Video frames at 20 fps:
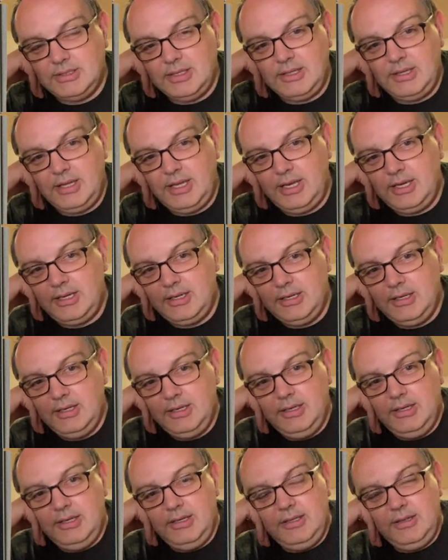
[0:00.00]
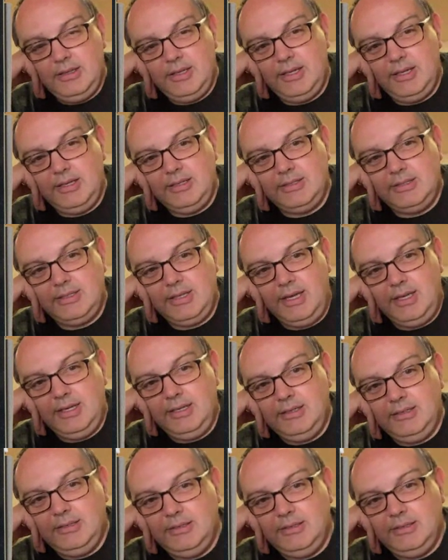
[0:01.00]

So that is done.